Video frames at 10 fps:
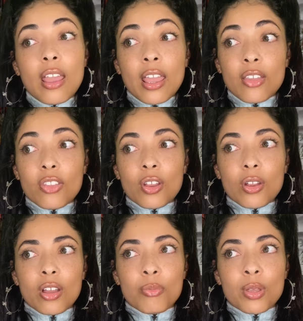And there
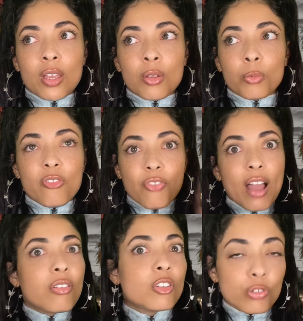have been, what,
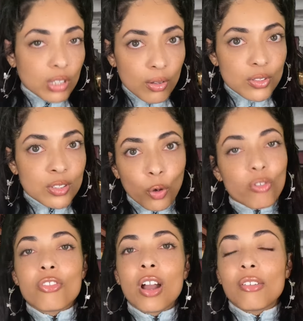500,000,
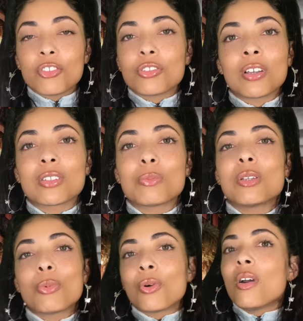over 500,000
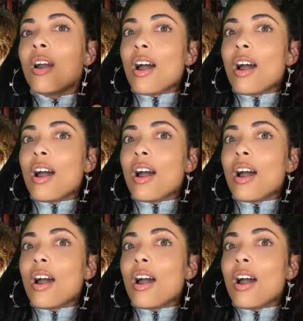people